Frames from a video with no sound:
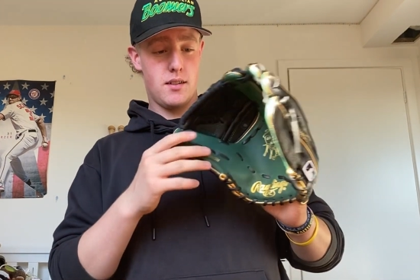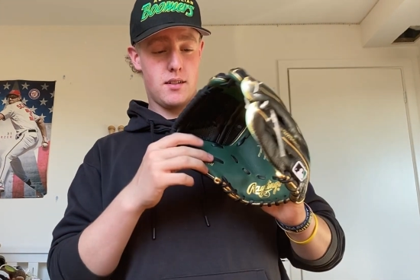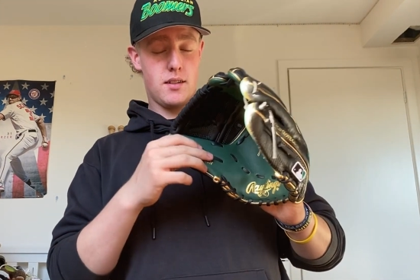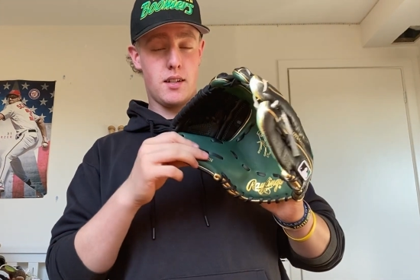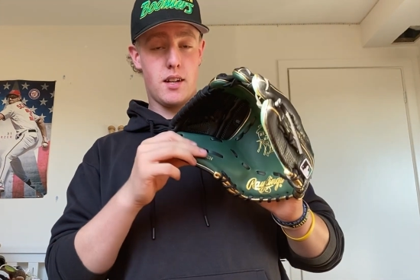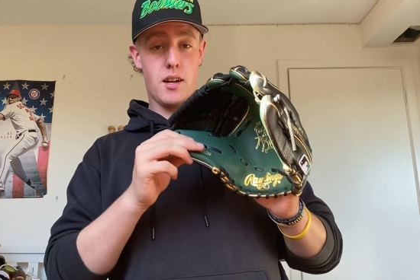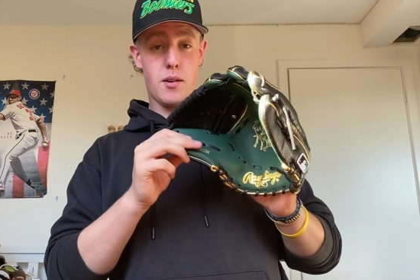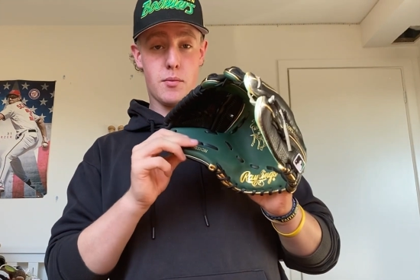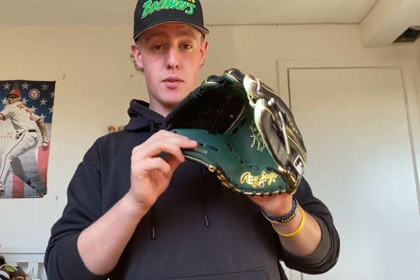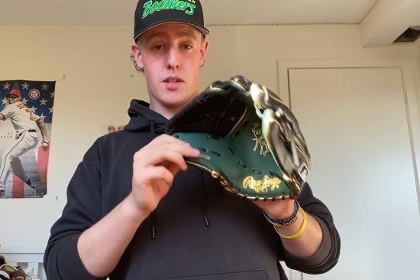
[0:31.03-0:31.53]

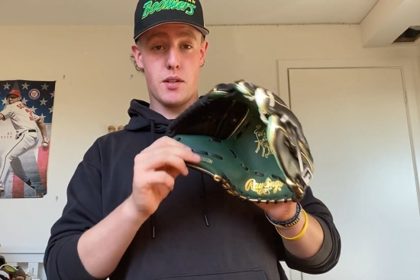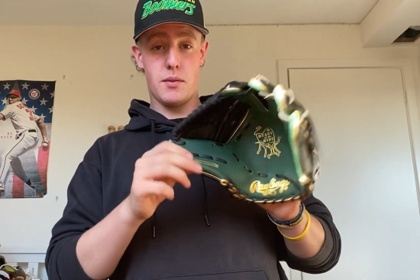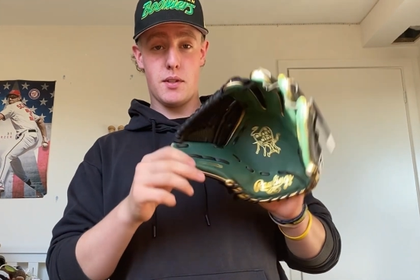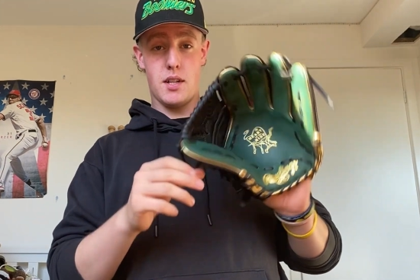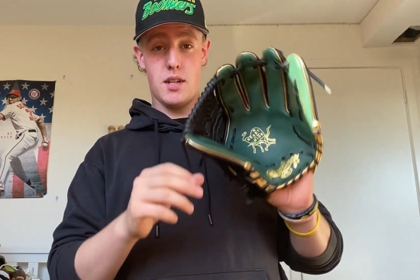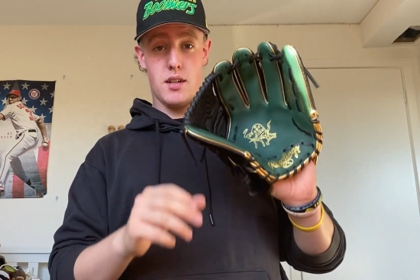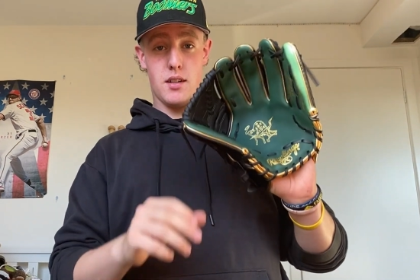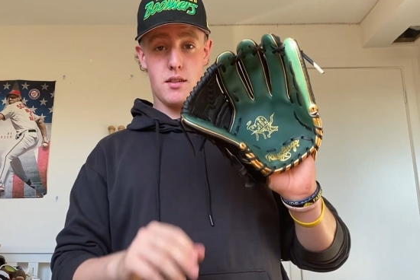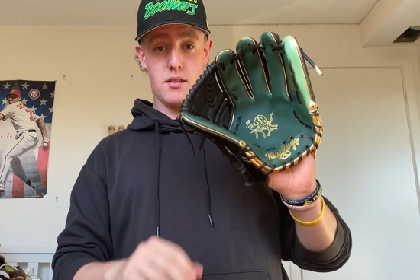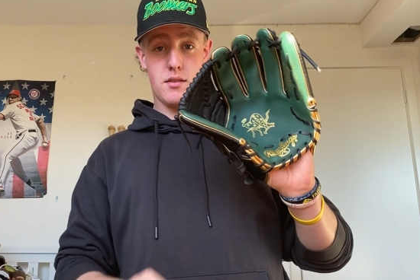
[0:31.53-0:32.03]
today I'm going to
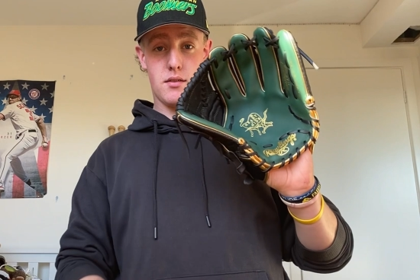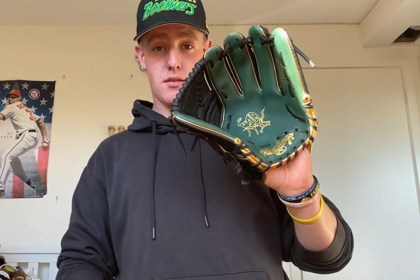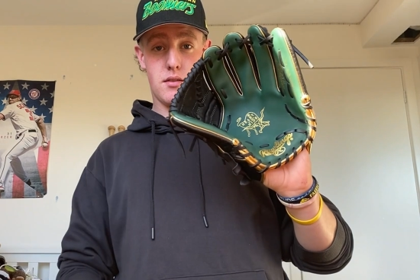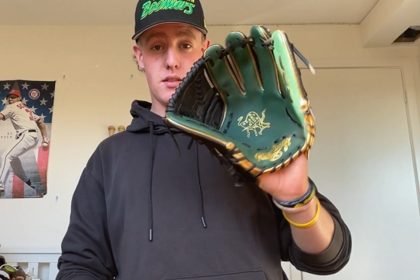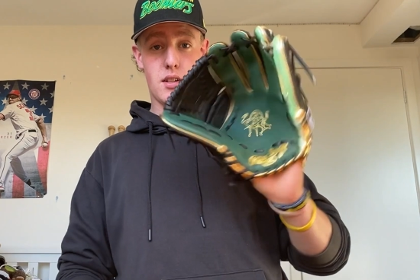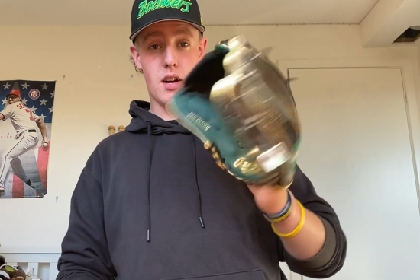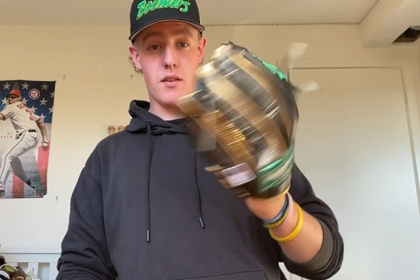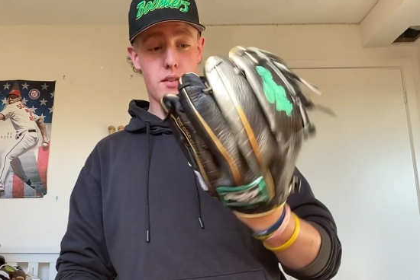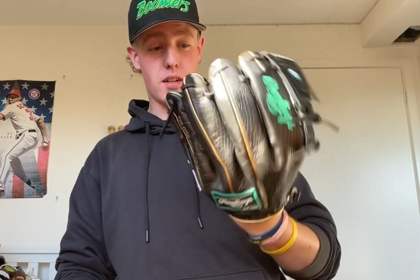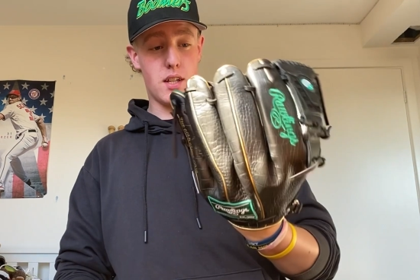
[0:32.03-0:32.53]
be
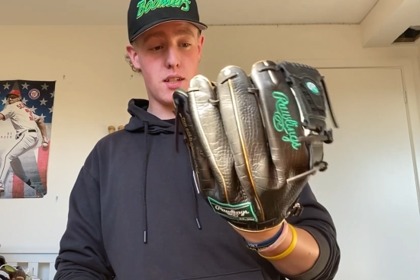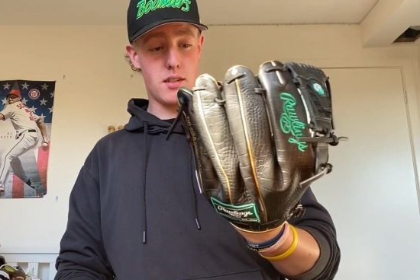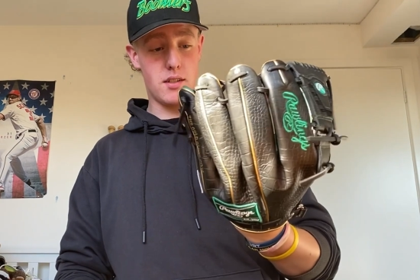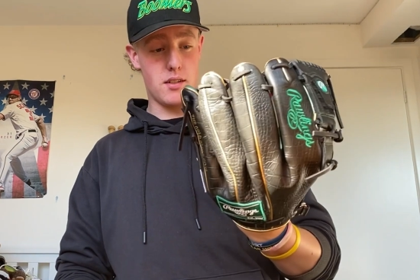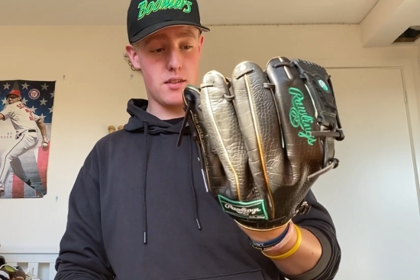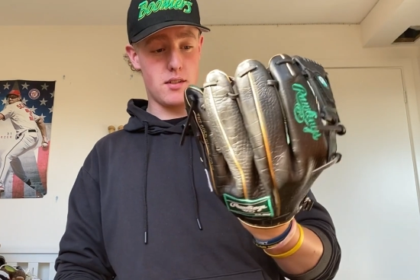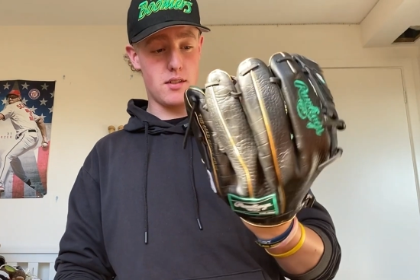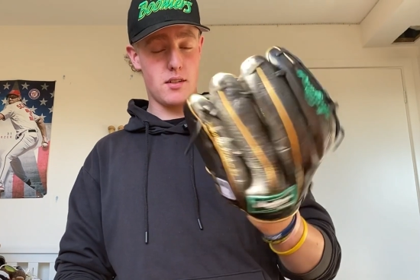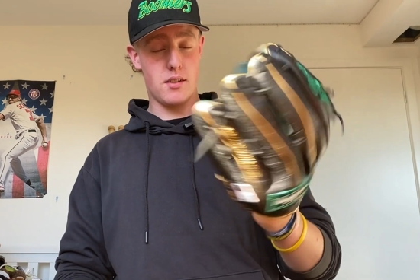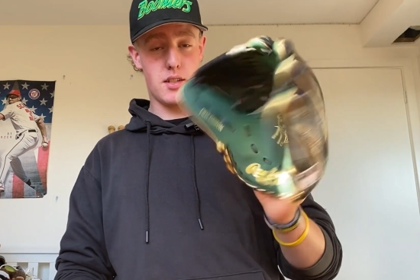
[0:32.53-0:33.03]
diving into
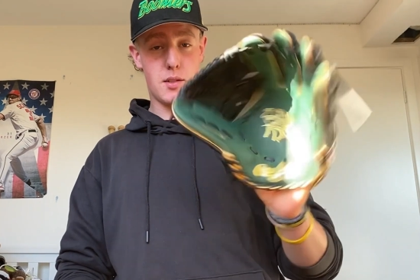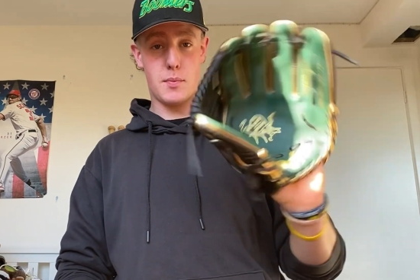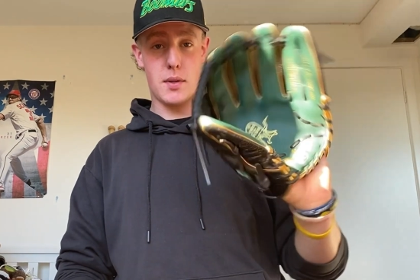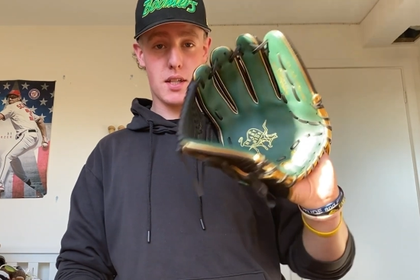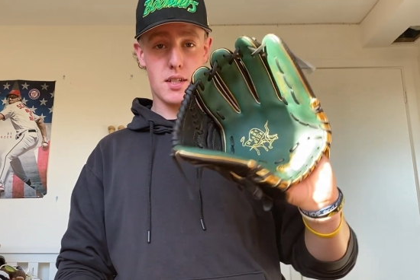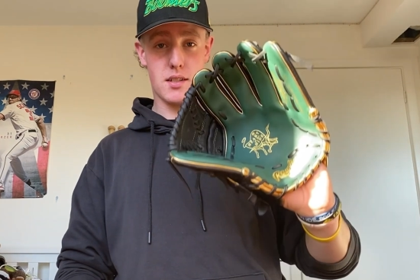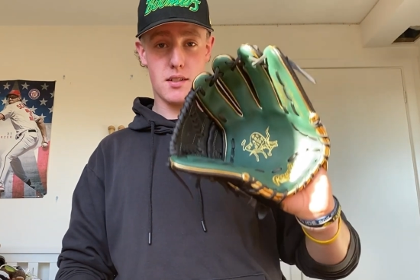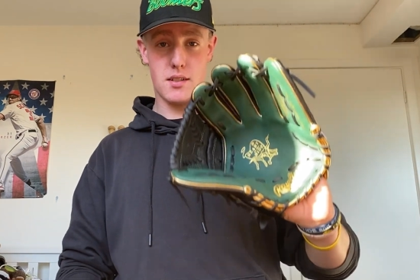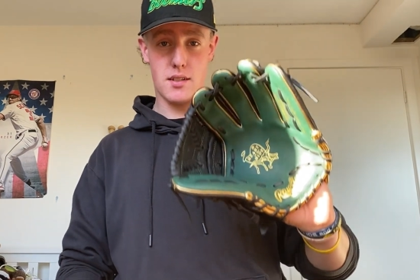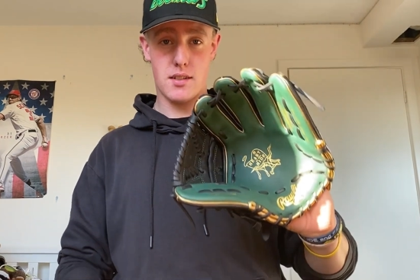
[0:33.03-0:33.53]
the
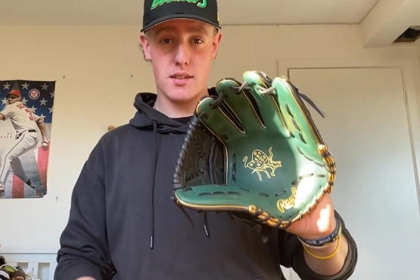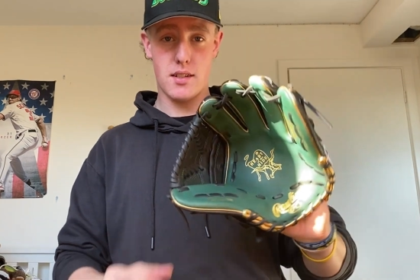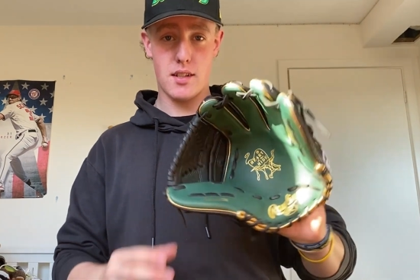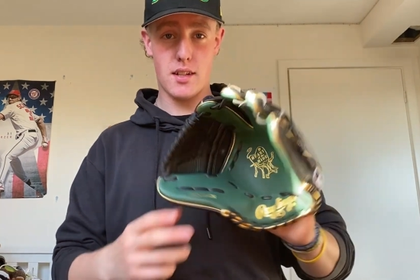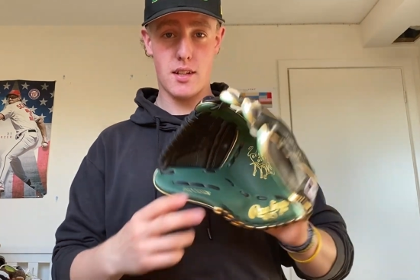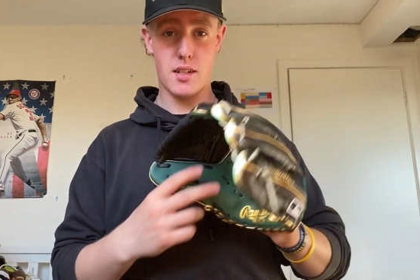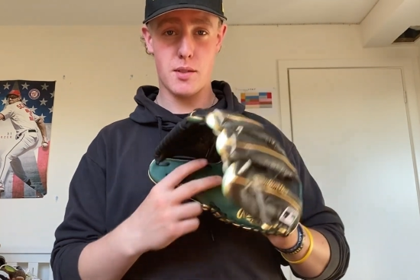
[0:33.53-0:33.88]
specs of this thing,